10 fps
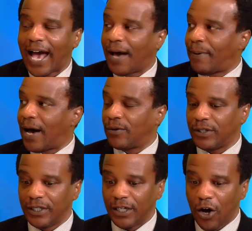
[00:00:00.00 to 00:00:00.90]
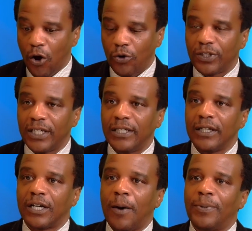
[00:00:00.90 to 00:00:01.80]
How about
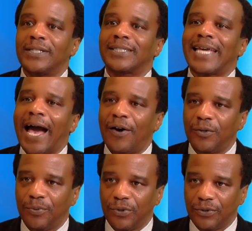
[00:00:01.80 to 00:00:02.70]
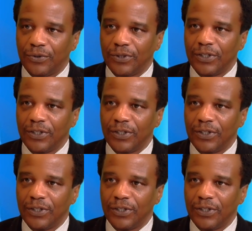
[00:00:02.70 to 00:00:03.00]
holding companies accountable?